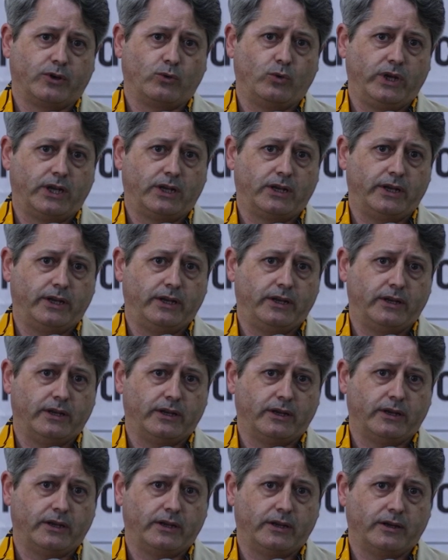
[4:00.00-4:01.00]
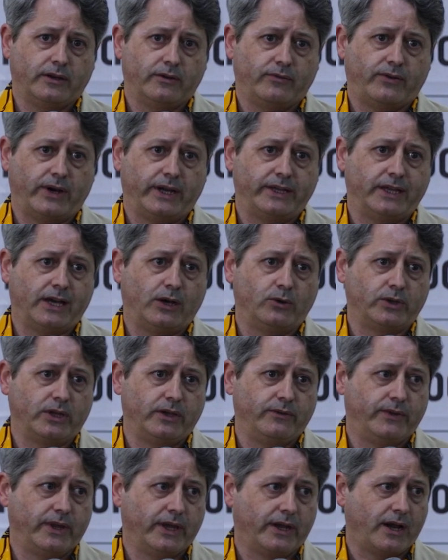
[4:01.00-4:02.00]
quickly find out
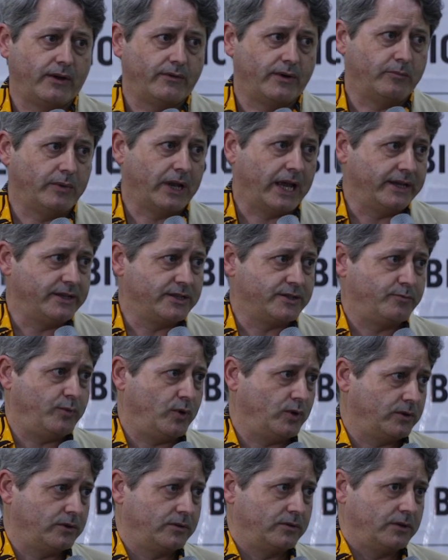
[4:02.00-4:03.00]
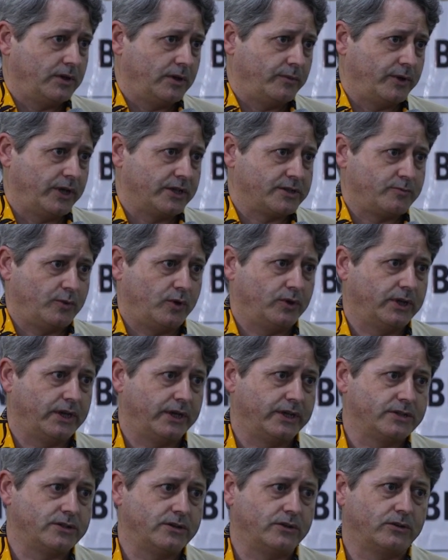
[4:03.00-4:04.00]
if they have a blind spot, a spot
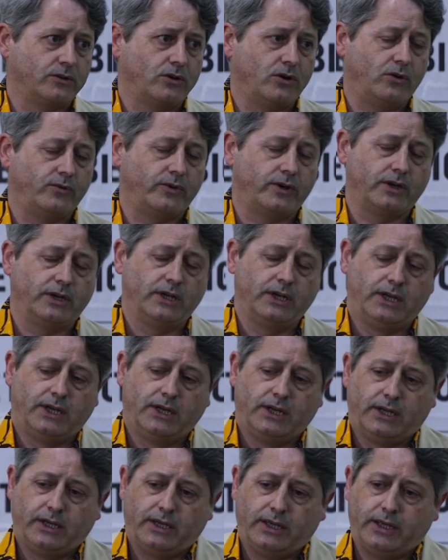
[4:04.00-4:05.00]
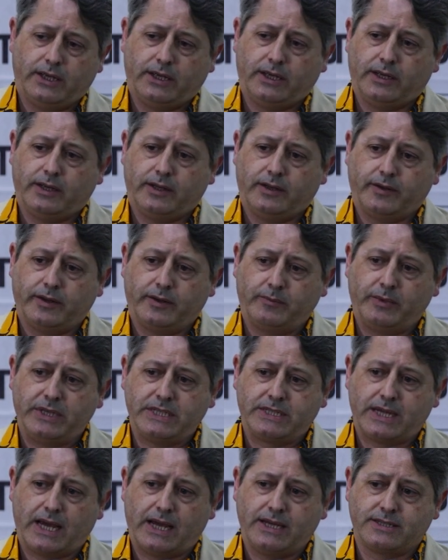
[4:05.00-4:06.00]
that is not covered. And
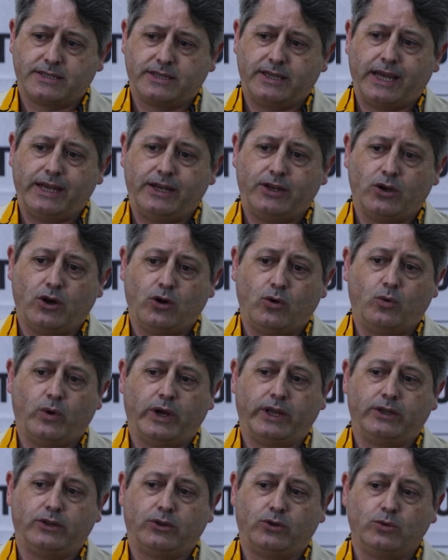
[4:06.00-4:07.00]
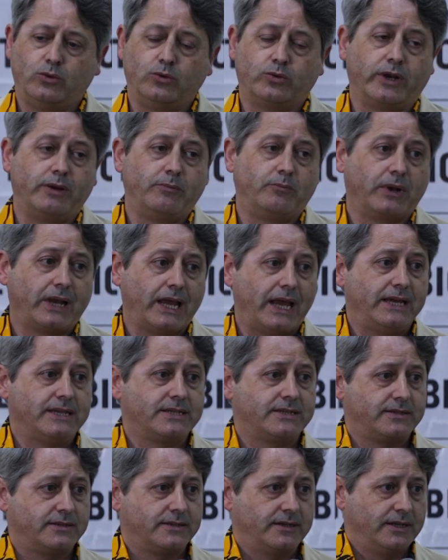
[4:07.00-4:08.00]
besides, they know when to
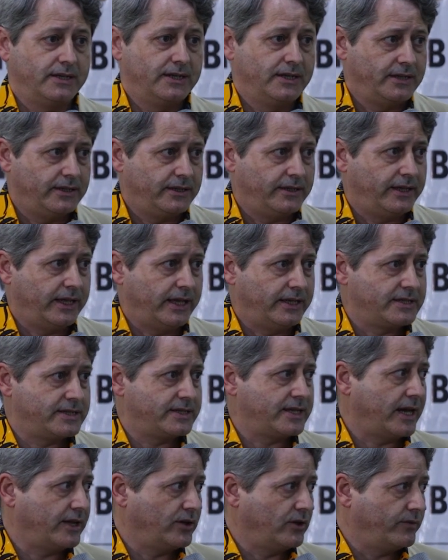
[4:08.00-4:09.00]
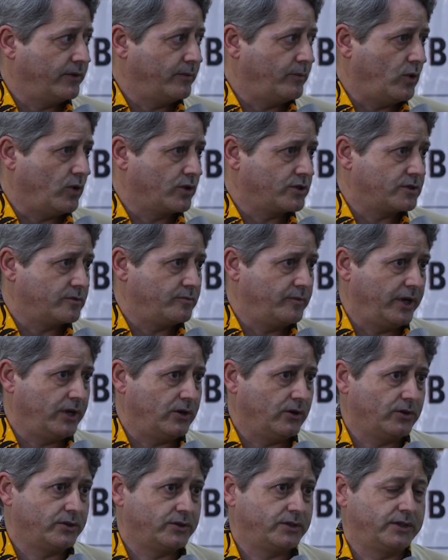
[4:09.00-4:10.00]
replace the inside of the box,
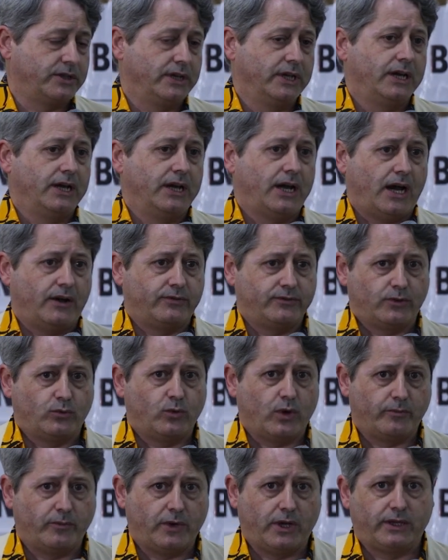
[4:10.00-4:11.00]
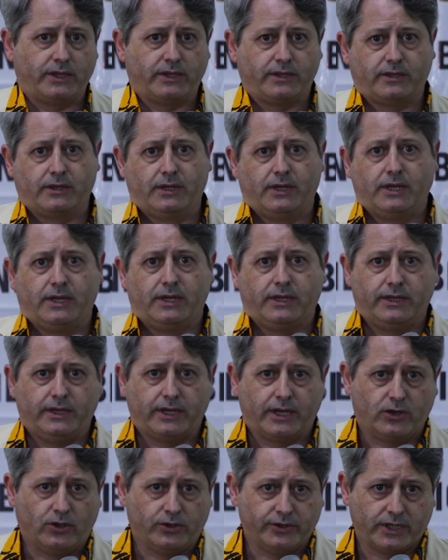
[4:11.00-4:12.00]
because after 1 month,
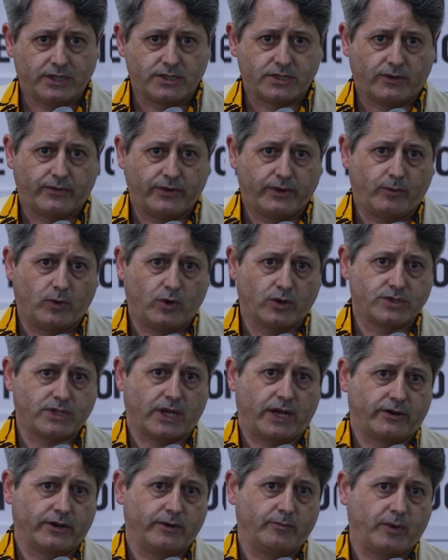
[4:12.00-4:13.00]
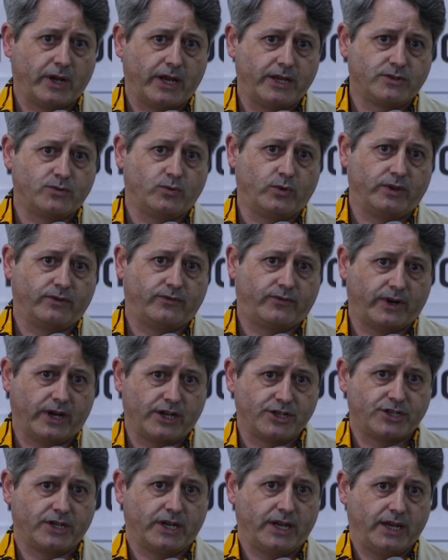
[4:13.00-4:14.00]
the contents of the box are replaced with
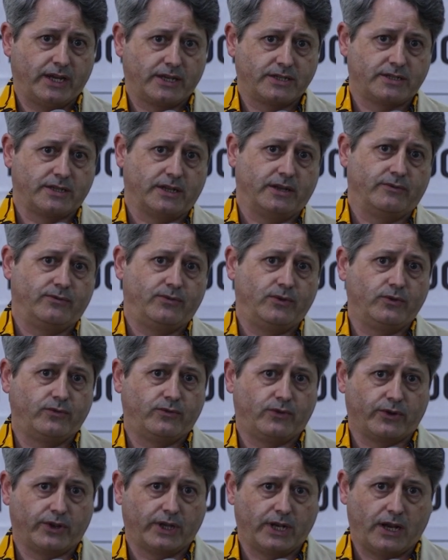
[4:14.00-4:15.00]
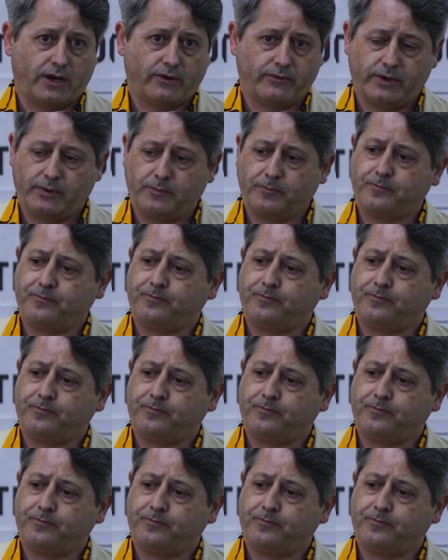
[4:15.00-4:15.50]
fresh eggs and food for the larvae.